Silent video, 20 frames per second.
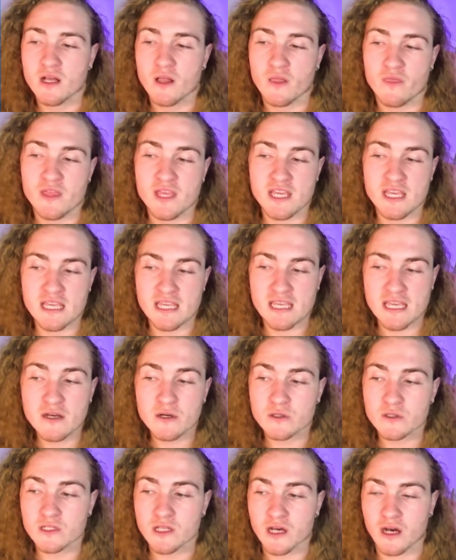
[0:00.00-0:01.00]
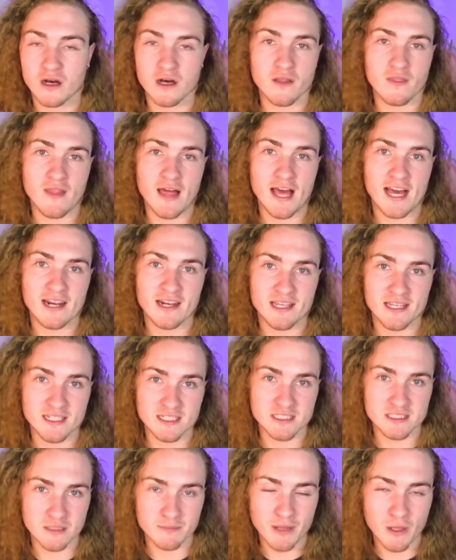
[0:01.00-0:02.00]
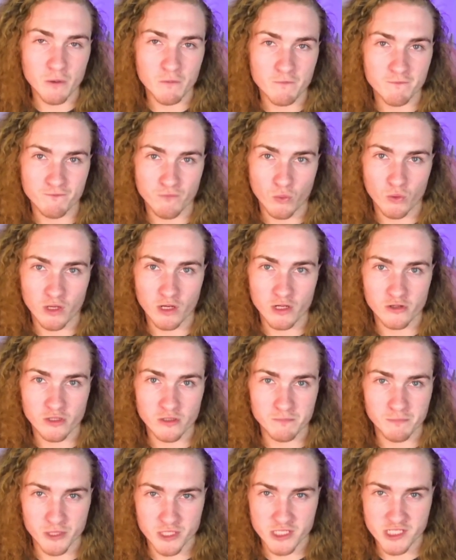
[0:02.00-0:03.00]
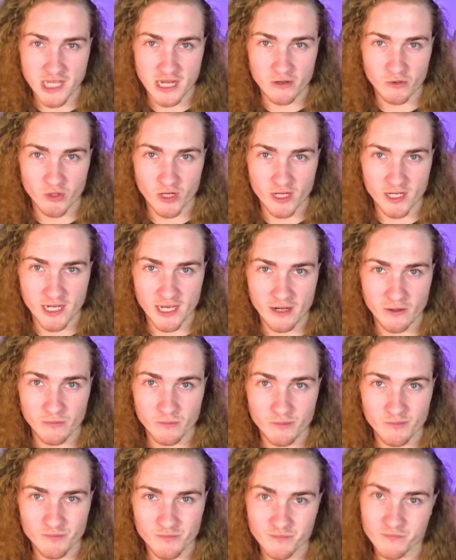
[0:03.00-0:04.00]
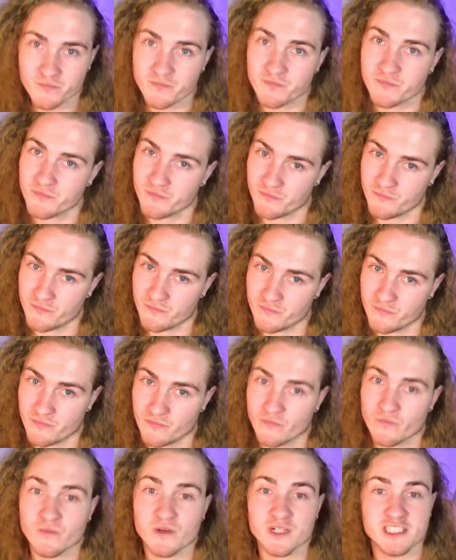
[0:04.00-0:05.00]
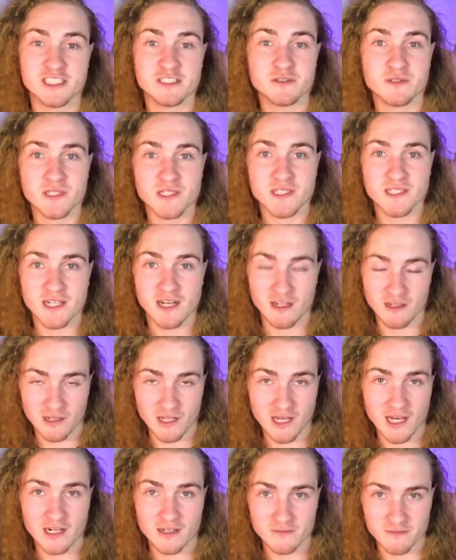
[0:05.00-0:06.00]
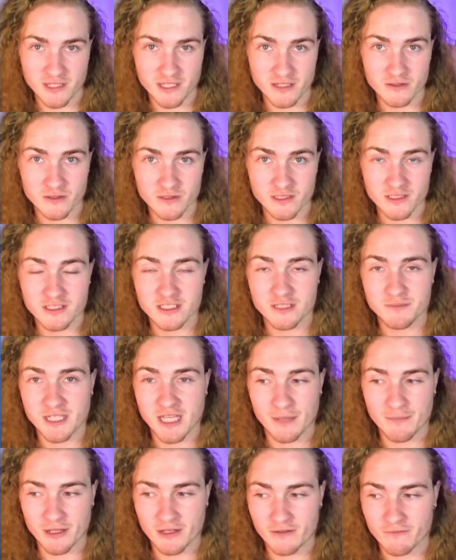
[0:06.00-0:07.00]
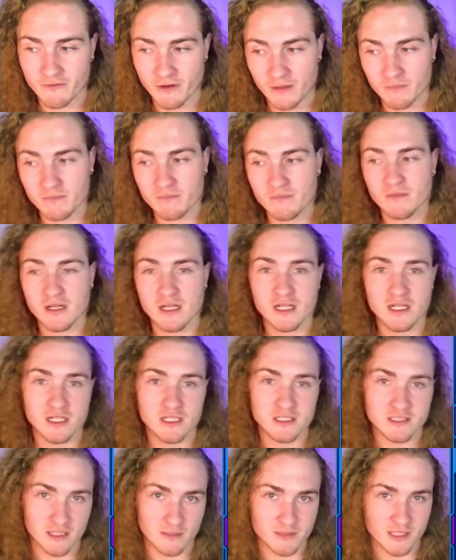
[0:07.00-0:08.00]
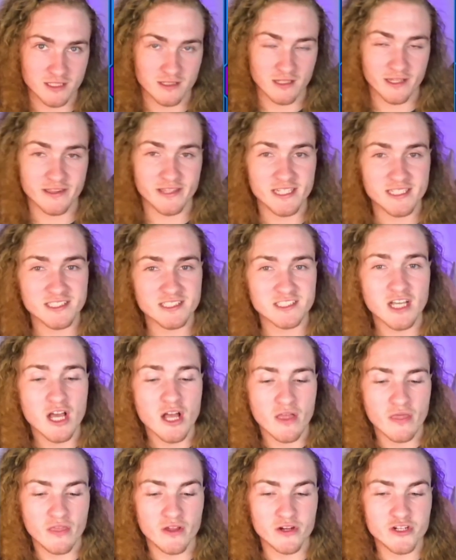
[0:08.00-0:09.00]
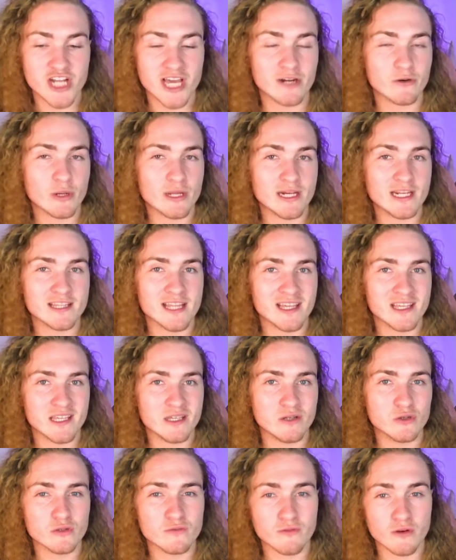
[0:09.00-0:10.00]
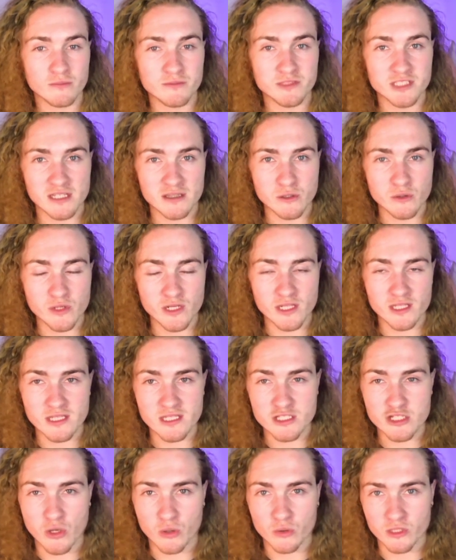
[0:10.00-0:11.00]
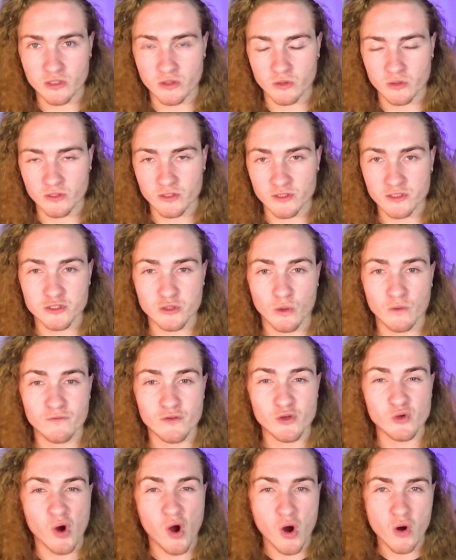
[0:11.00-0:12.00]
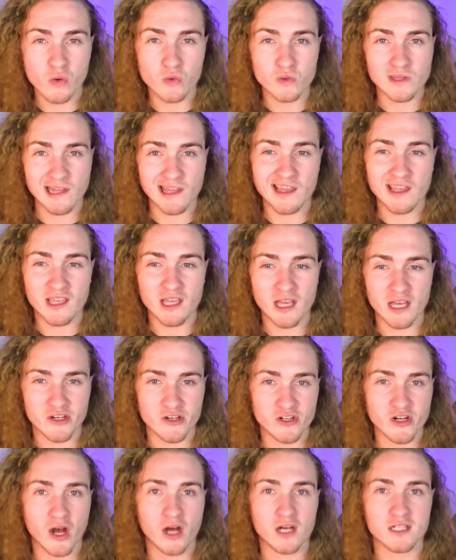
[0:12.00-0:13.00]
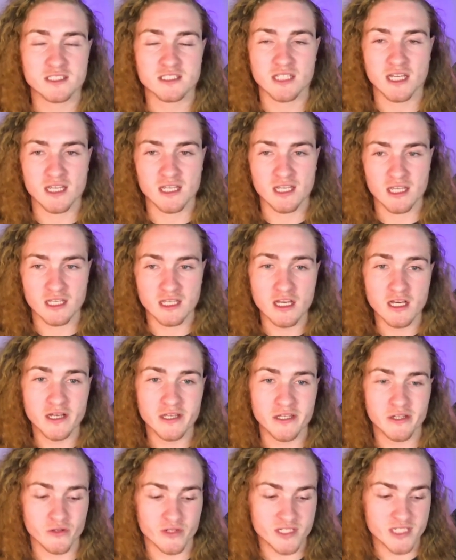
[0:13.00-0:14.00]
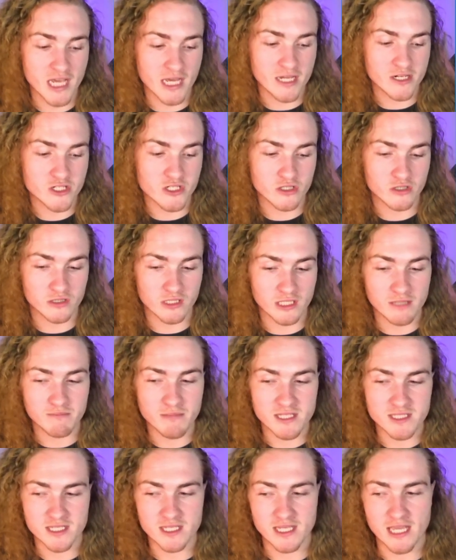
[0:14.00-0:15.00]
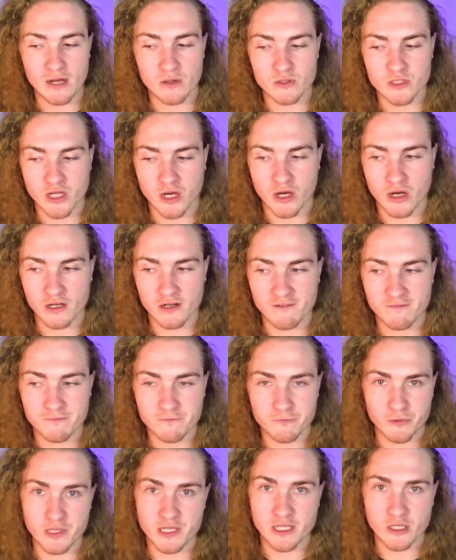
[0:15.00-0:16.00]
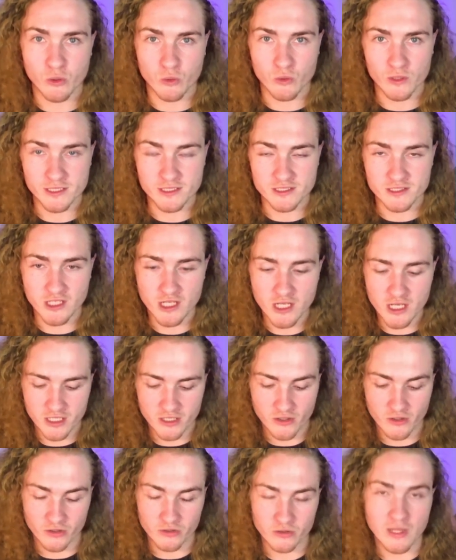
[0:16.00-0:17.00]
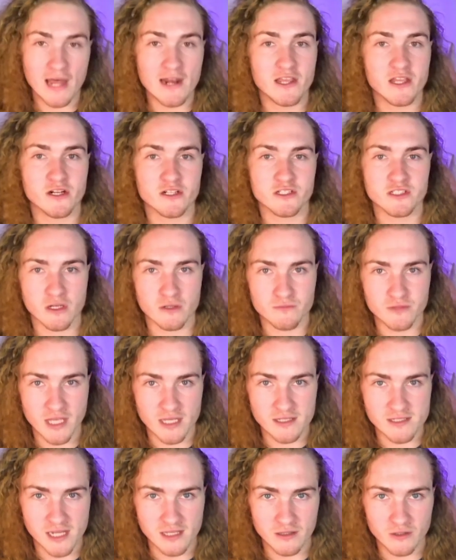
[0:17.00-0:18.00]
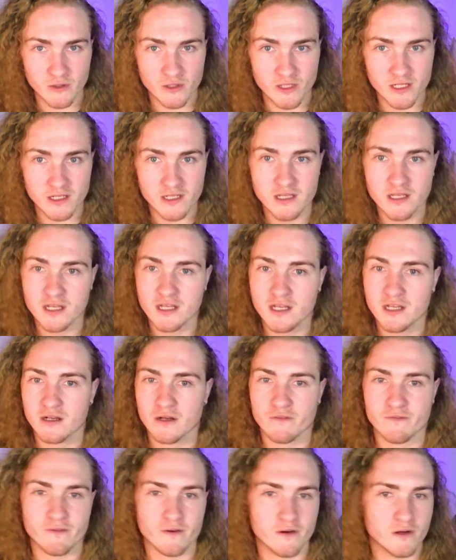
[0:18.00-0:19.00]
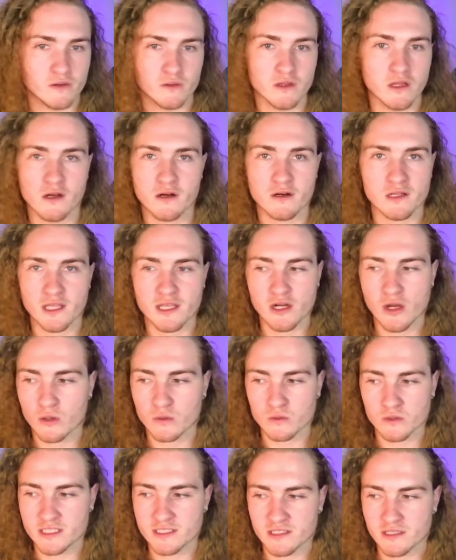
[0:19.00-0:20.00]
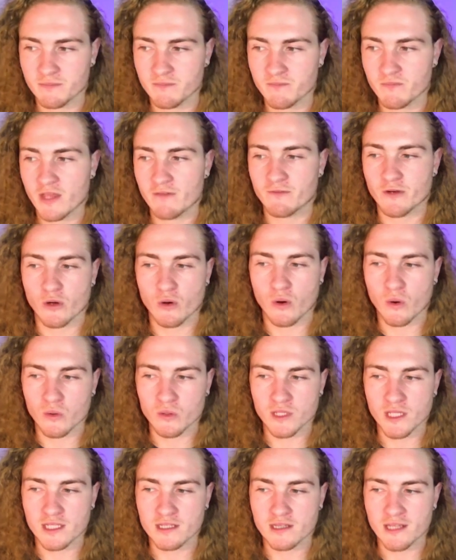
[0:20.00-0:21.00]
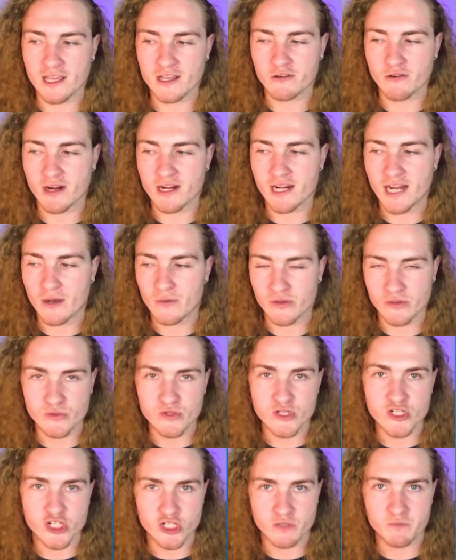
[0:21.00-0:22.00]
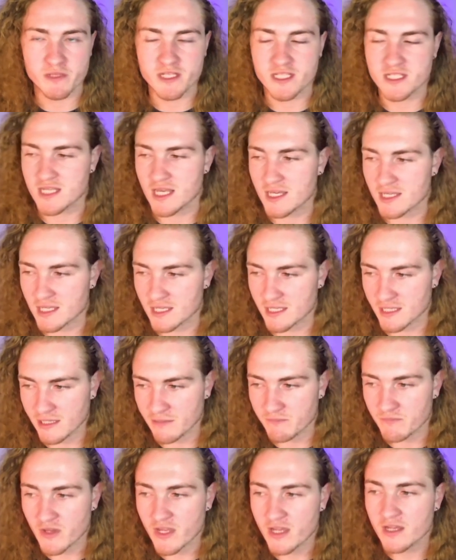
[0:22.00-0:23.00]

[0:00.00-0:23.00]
The yield on that is about four hundred percent right now, which is a lot of yield to be coming from something like this. They're generating that yield from diluting the token holders. So if you own Lake and you're not staking, you're intentionally missing out on free coins. You're letting yourself get diluted for literally no reason. If you're holding Lake right now, you should be staking it.